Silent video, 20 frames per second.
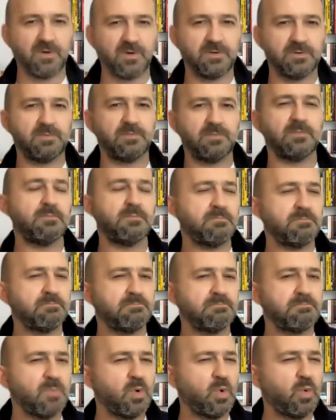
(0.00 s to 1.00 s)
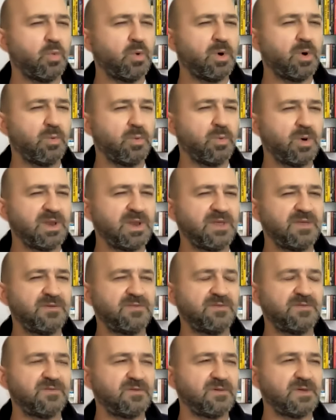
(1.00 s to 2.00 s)
on what
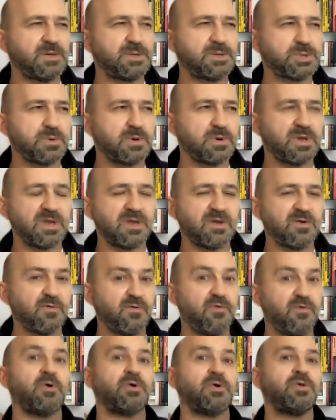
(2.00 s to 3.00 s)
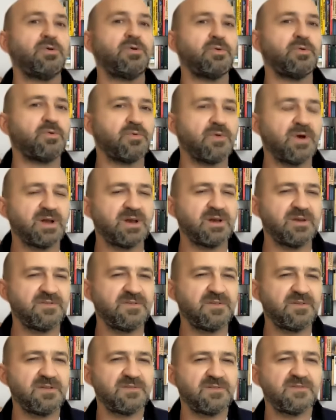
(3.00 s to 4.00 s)
is intriguing for you, right?
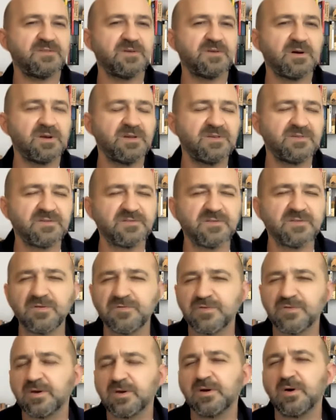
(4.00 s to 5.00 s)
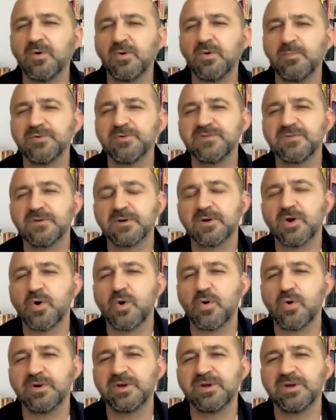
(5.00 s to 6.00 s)
It's a sort of a almost a
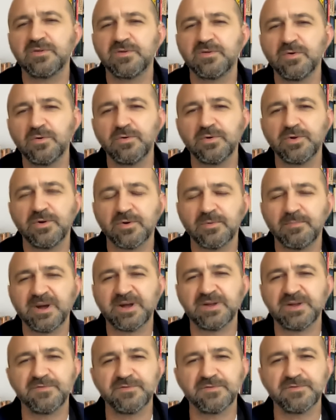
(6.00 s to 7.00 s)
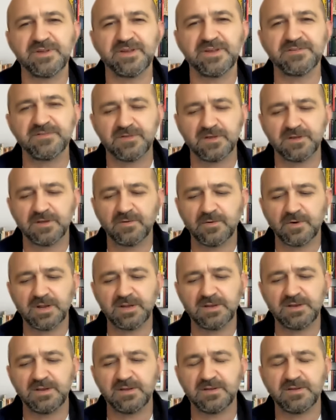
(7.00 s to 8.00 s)
cogito, your mindfulness thing,
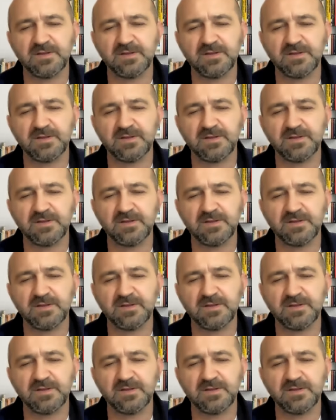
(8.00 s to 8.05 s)
right?